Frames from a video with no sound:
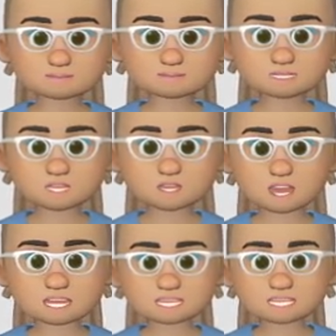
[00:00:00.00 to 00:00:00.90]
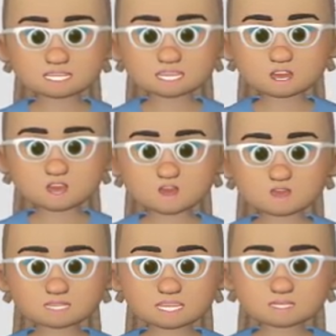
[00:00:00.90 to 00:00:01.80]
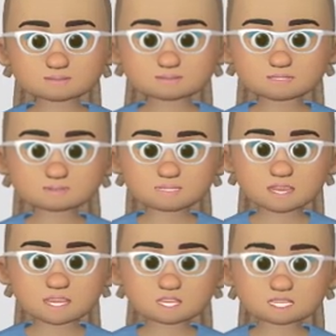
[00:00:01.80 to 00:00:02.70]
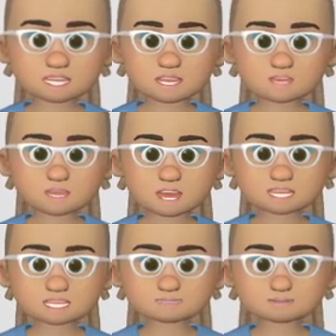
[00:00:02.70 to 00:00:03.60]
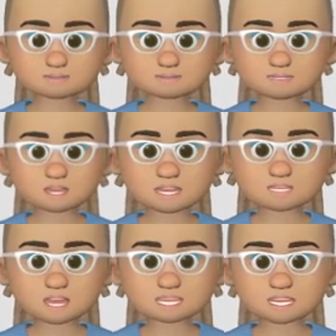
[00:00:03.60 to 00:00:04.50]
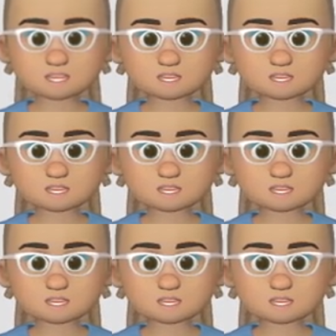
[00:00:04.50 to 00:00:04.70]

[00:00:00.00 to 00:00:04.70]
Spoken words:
And by analysis, if we try to define, okay, what is